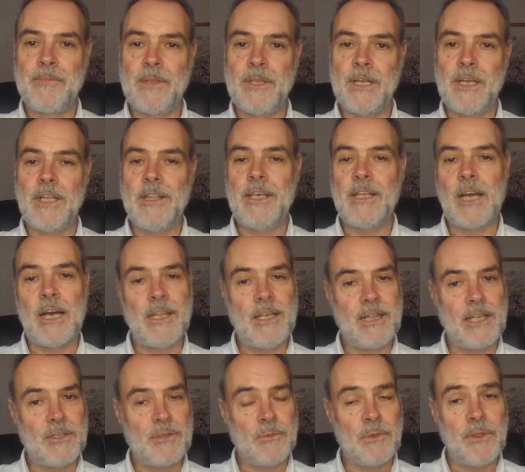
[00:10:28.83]
And I think I
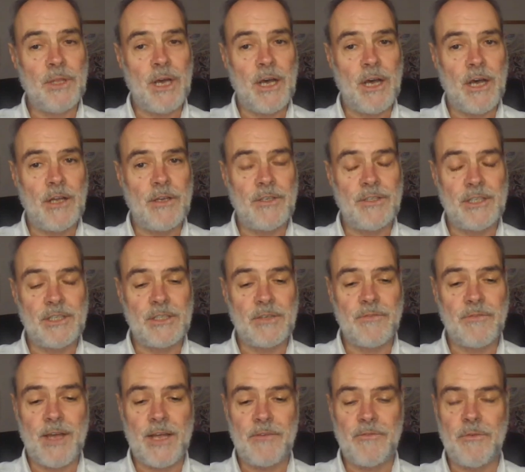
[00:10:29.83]
think that's one of the hardest things,
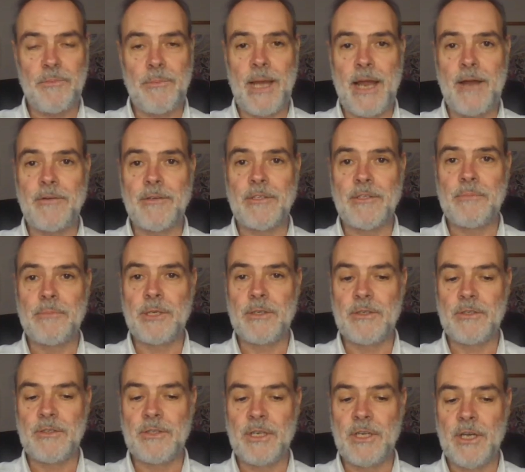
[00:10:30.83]
in fact, for parents
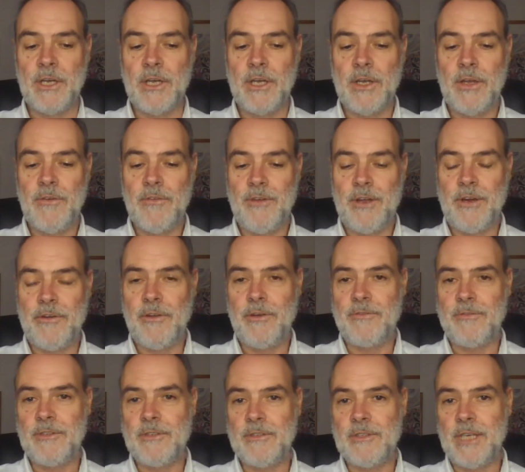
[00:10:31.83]
because very
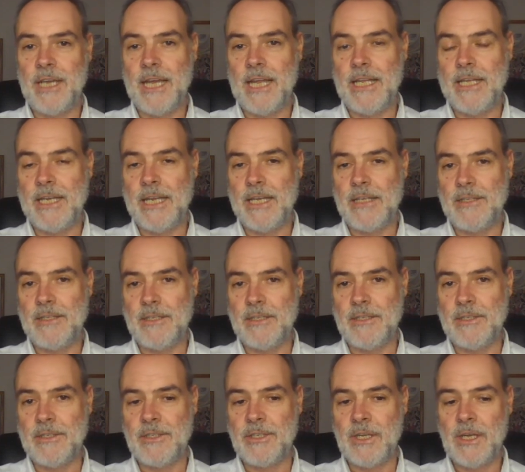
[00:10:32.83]
often the
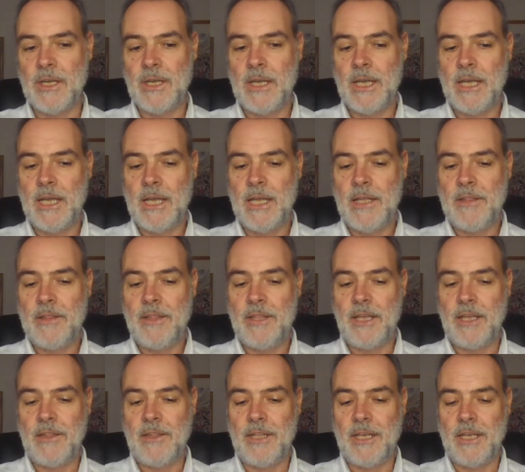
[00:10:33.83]
alienators
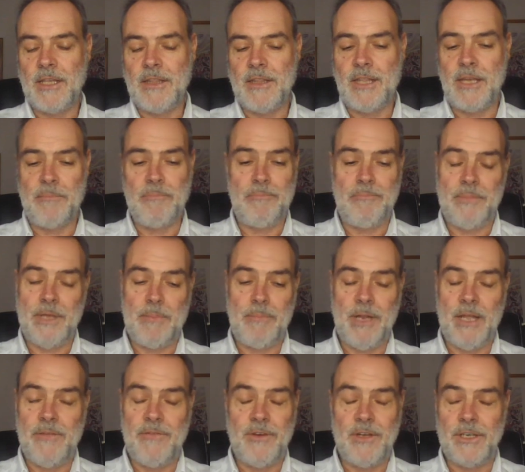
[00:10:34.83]
they they they, they
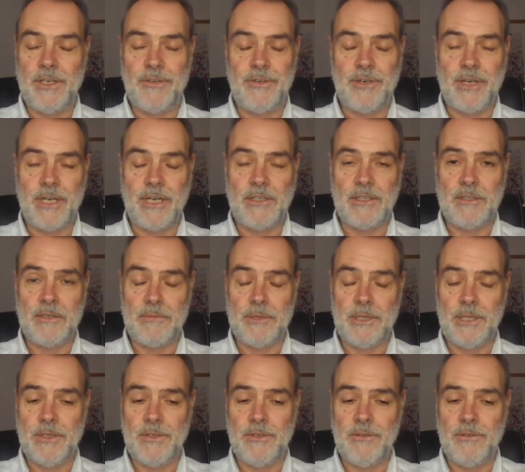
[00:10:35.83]
play funny tricks. I
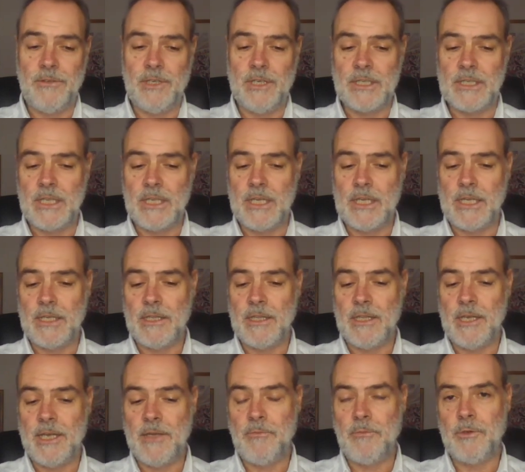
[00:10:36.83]
mean, they do things like
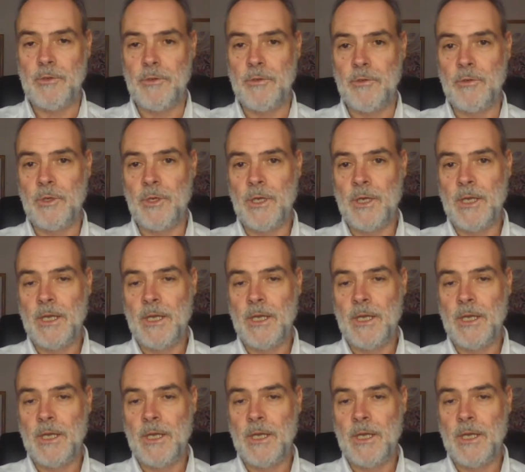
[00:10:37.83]
they will